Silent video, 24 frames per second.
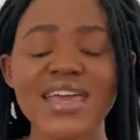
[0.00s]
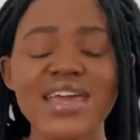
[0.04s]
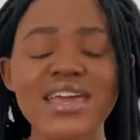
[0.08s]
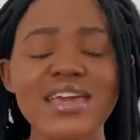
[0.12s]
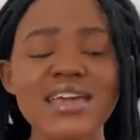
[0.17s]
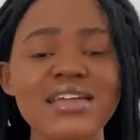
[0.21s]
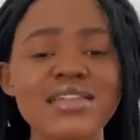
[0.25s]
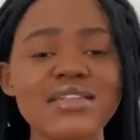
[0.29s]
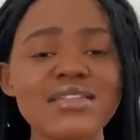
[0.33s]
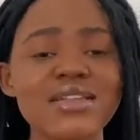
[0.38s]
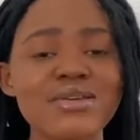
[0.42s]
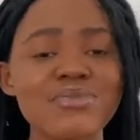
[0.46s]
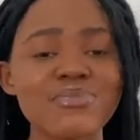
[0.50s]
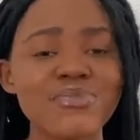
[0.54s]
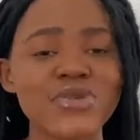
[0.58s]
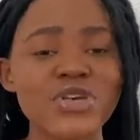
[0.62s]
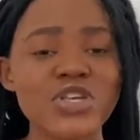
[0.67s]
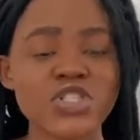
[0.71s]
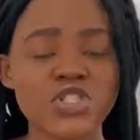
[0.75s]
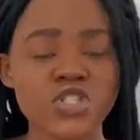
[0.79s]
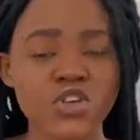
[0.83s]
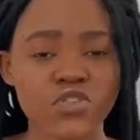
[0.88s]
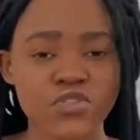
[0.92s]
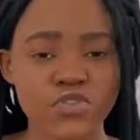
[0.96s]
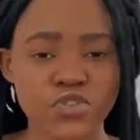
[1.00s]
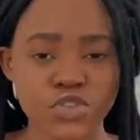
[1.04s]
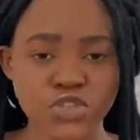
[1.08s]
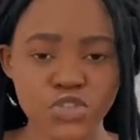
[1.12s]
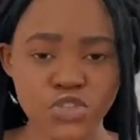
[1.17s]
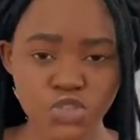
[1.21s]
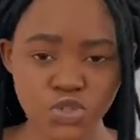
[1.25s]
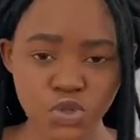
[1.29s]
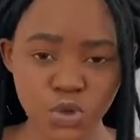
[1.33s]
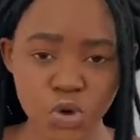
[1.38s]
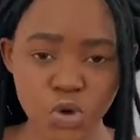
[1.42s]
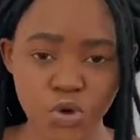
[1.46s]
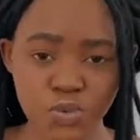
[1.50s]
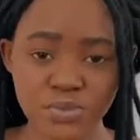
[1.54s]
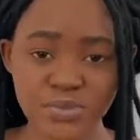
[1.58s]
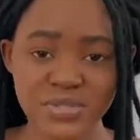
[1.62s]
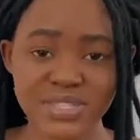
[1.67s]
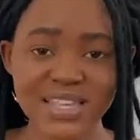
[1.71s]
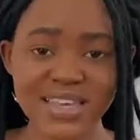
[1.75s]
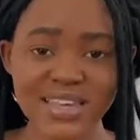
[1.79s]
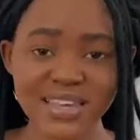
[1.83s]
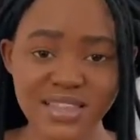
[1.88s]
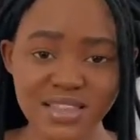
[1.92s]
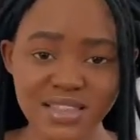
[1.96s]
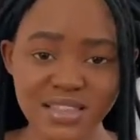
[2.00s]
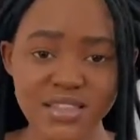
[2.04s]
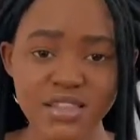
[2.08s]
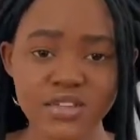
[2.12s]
in the midst of the storms, in the